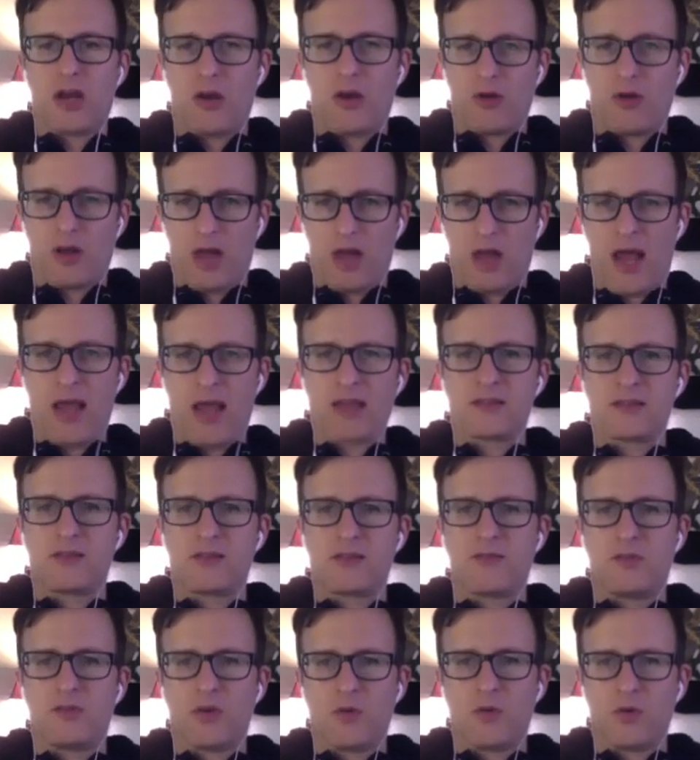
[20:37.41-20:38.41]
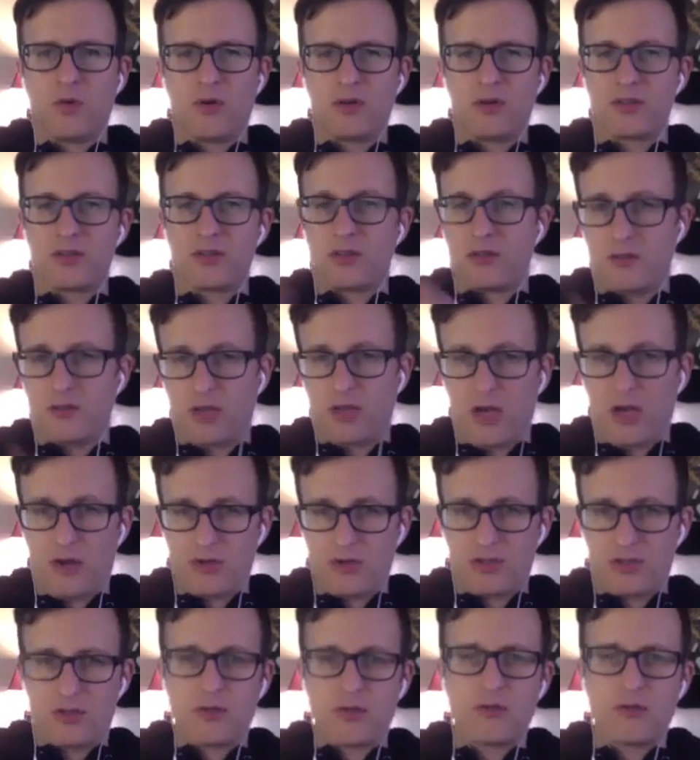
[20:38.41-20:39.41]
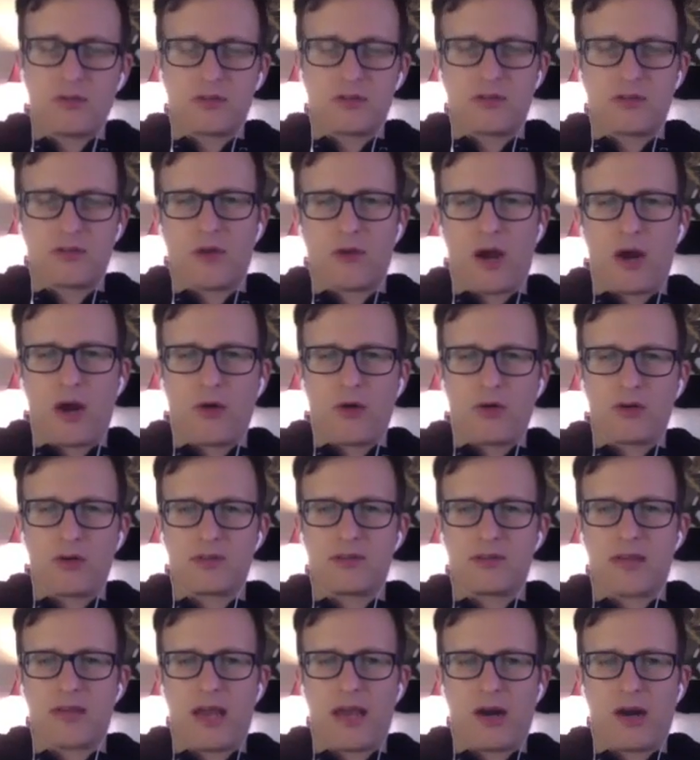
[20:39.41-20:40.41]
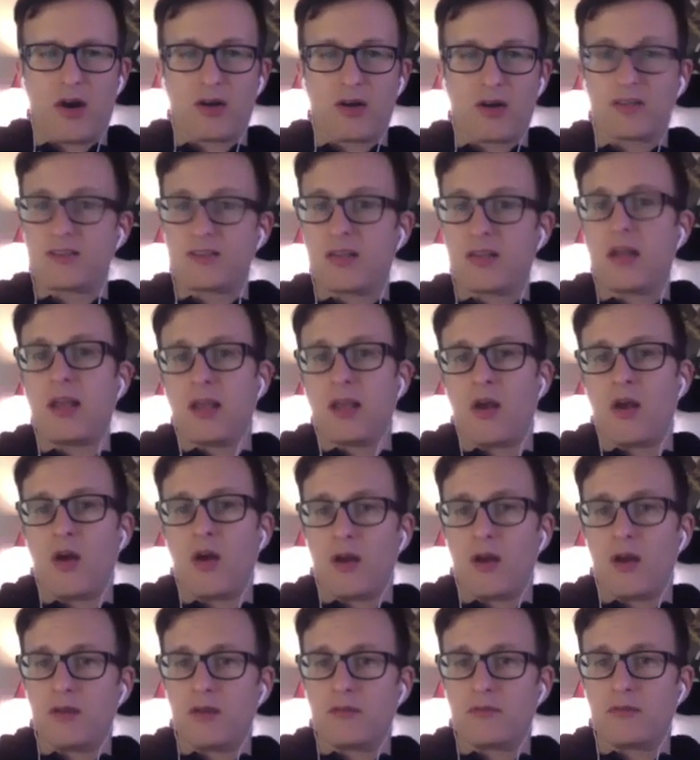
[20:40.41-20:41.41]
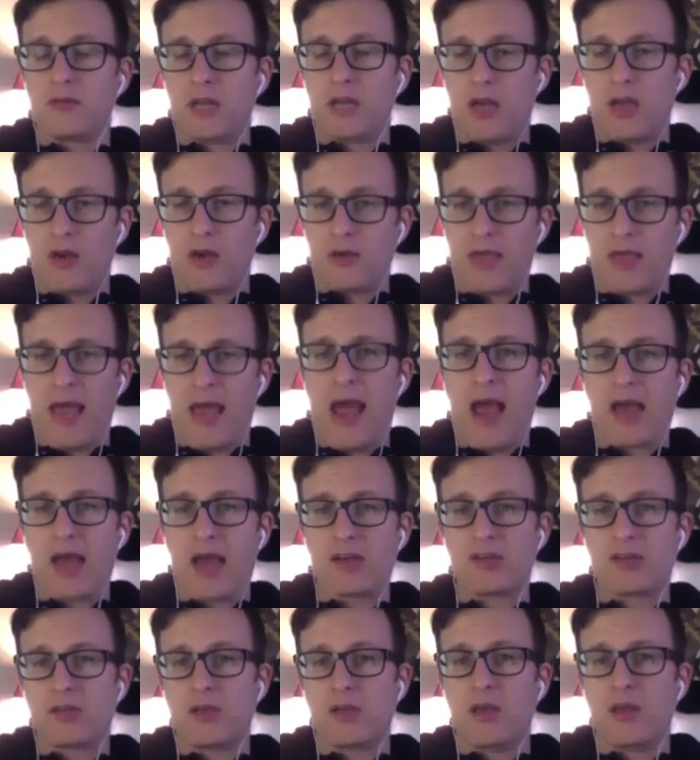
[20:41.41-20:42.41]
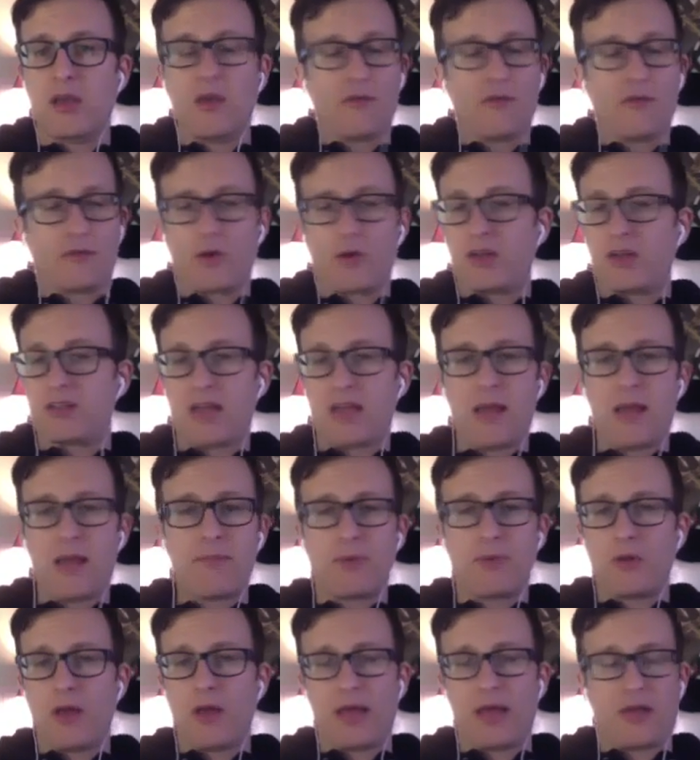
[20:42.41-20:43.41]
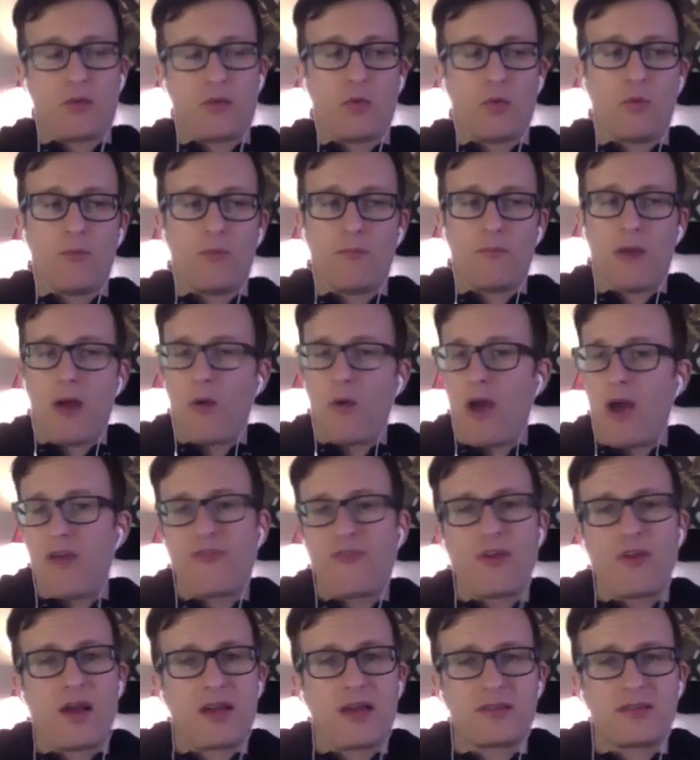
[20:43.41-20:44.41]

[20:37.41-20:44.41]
clients of yours and, students of ours that are sitting on, cash, for example, like my wife and I